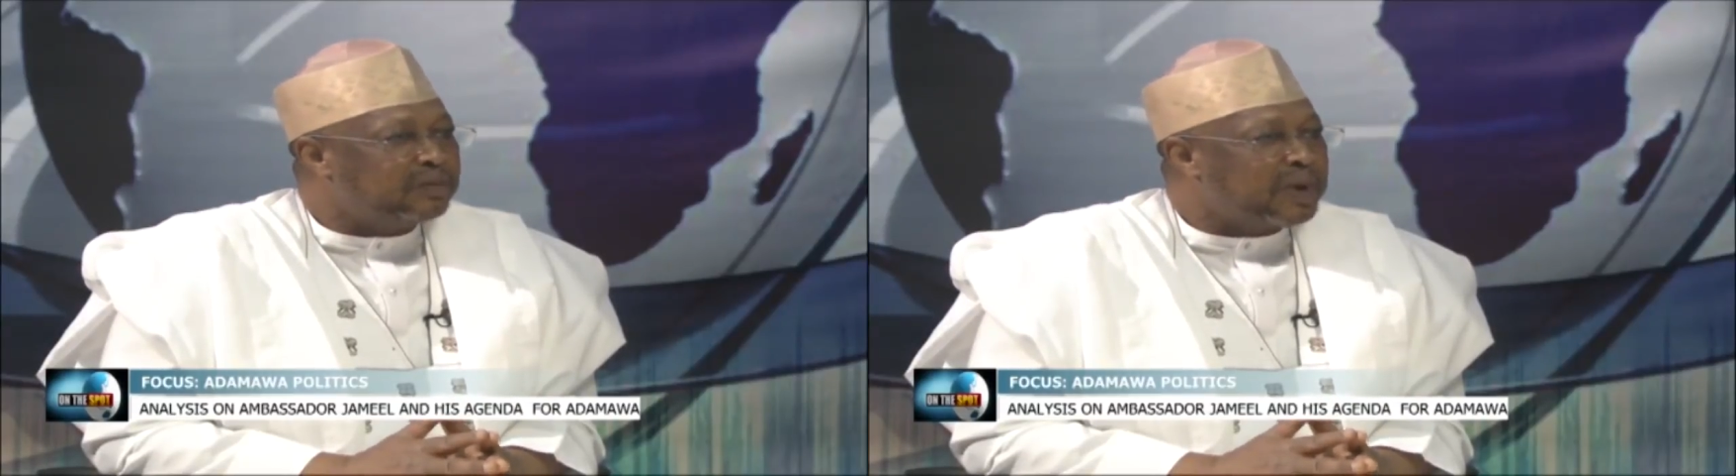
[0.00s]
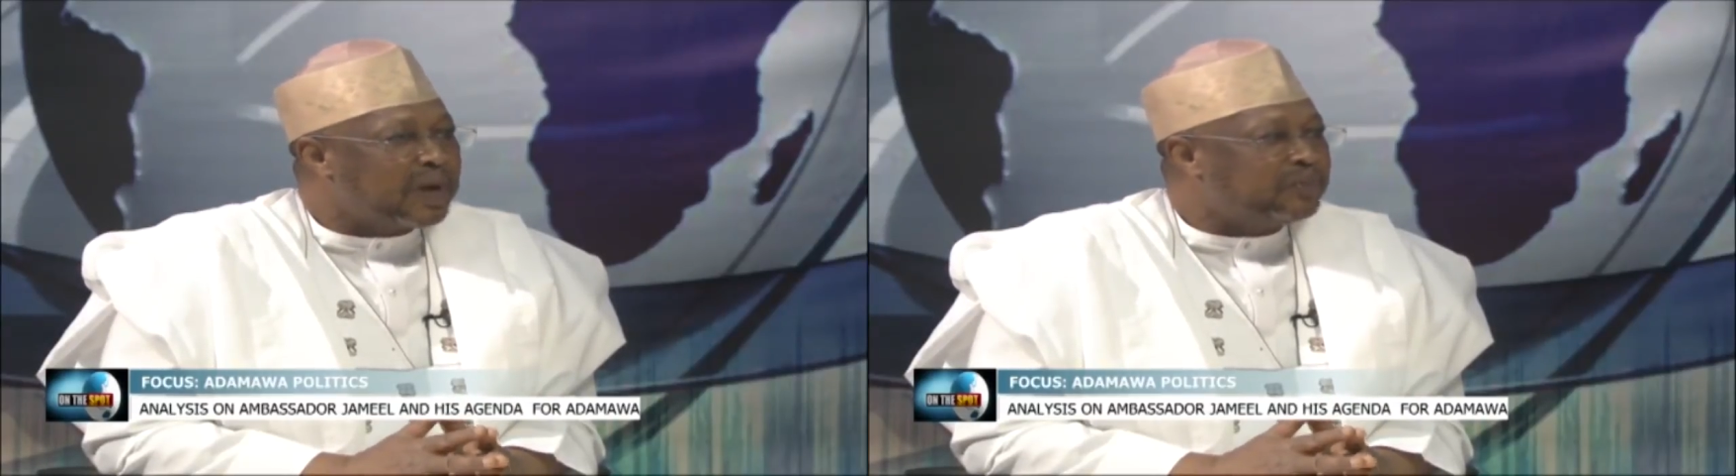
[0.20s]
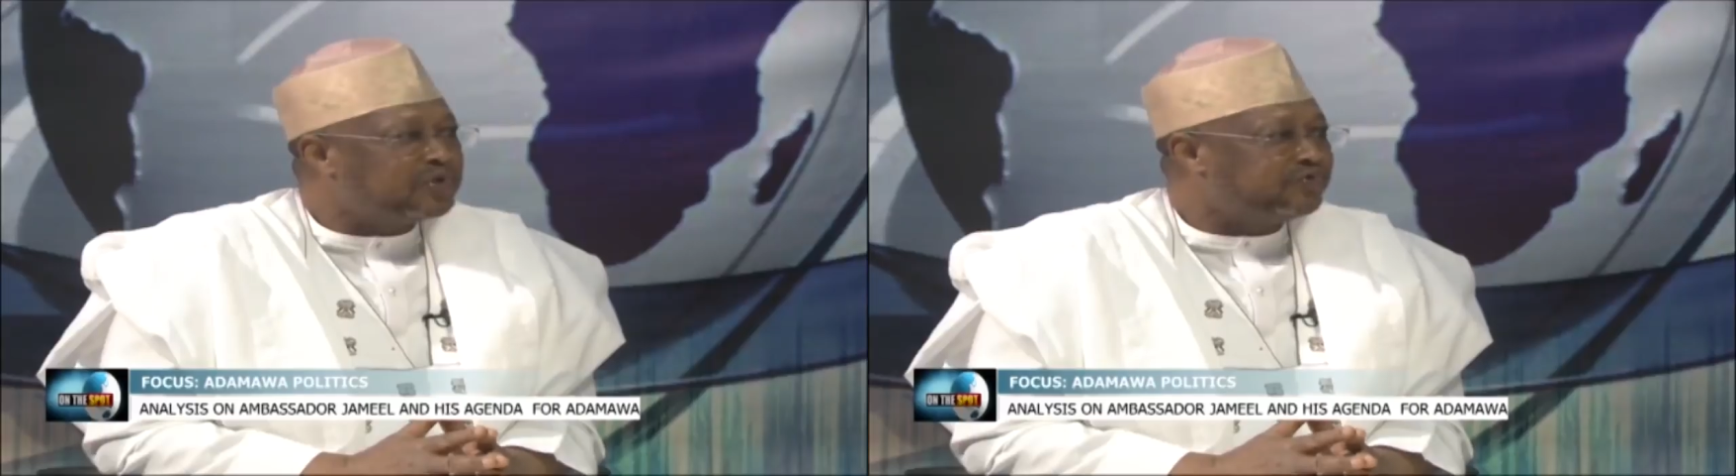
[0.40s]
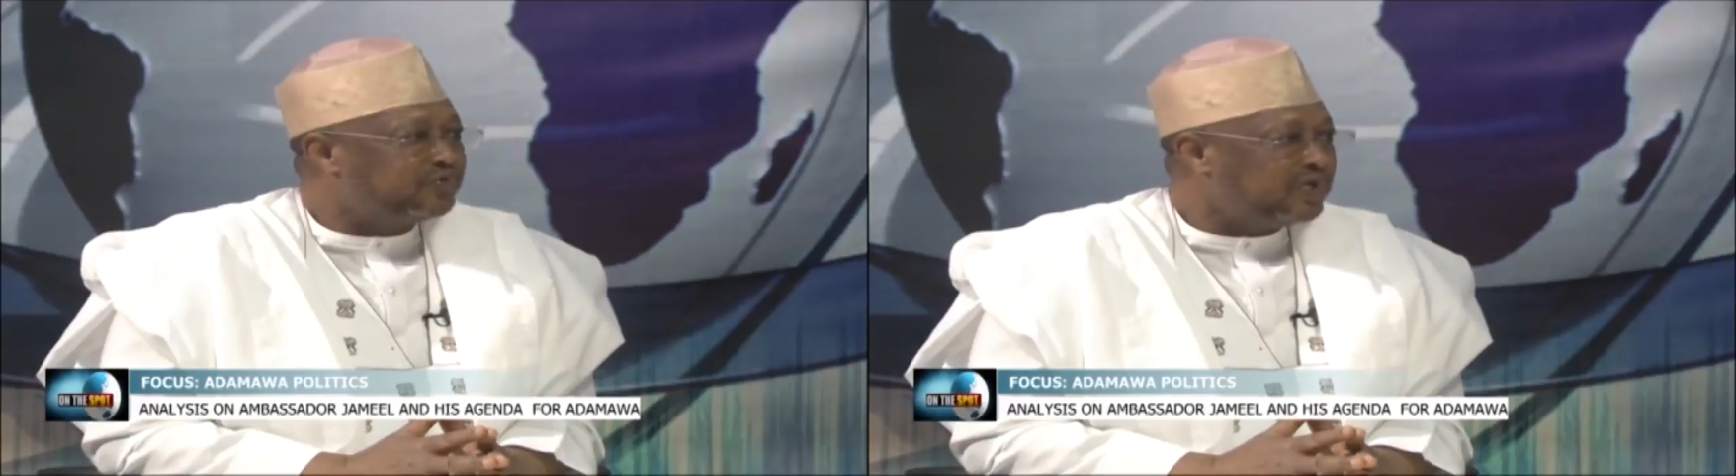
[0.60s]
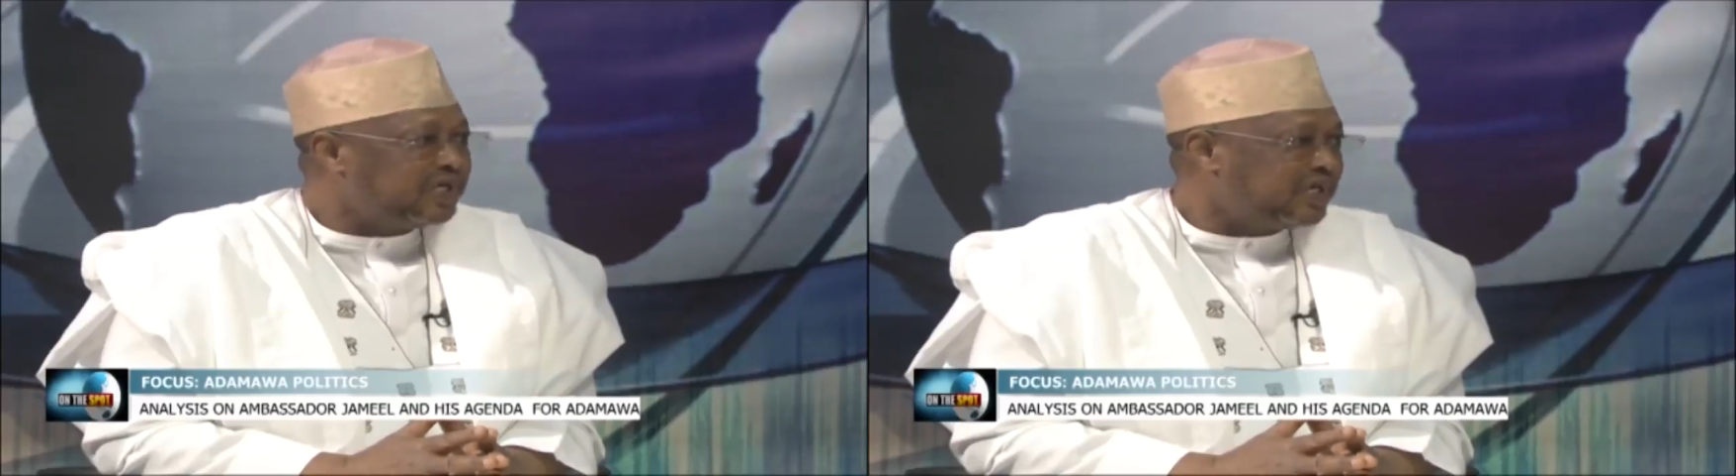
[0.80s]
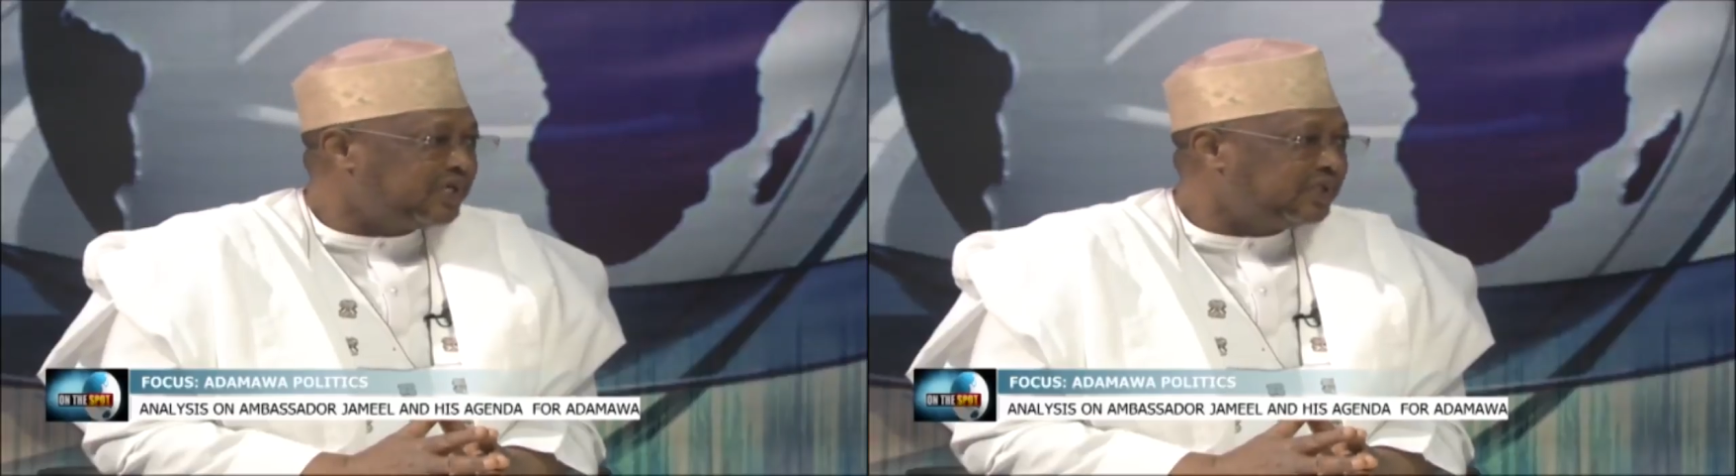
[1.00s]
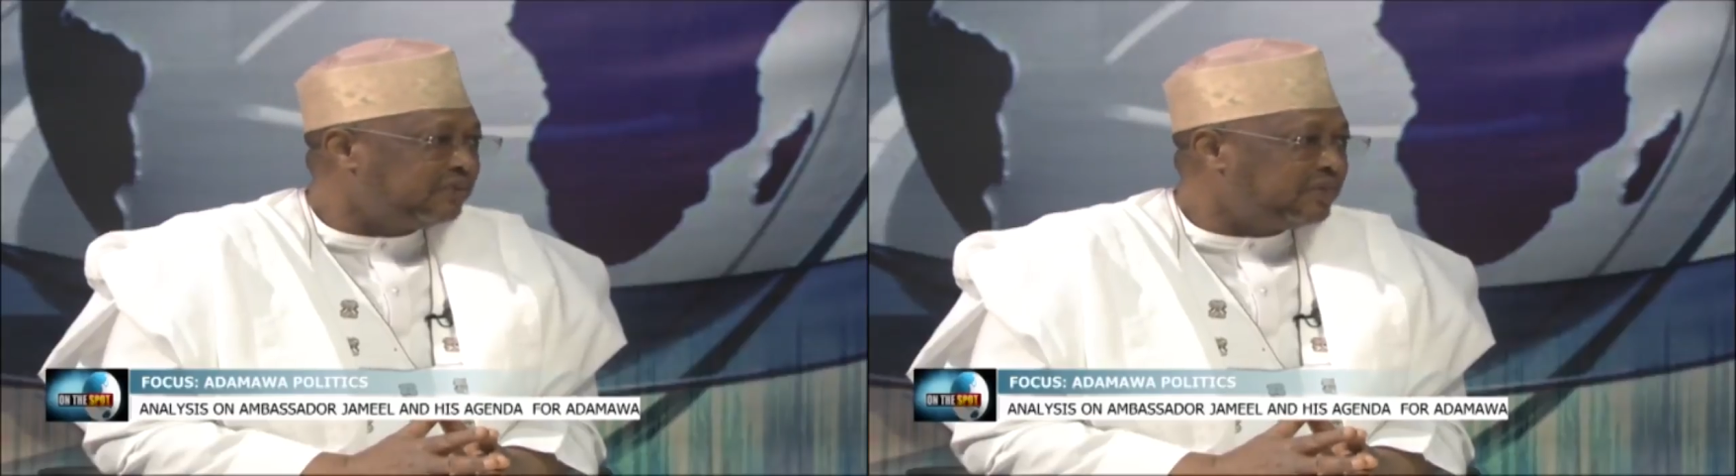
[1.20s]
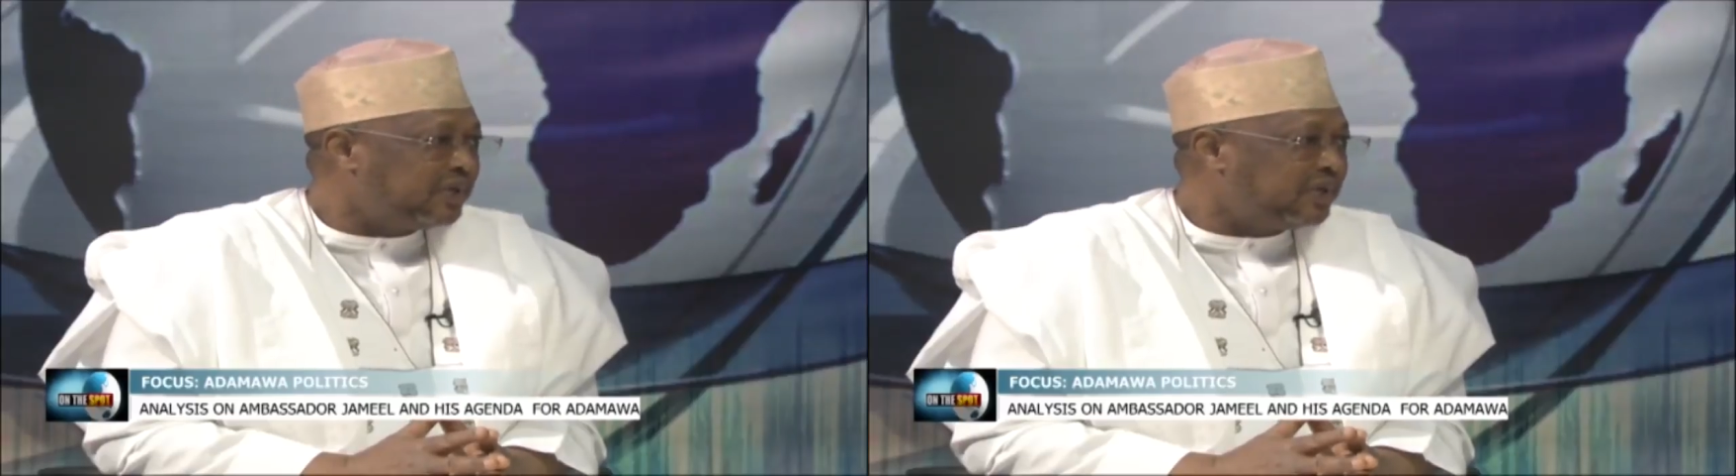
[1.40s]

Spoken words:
purposeful leadership,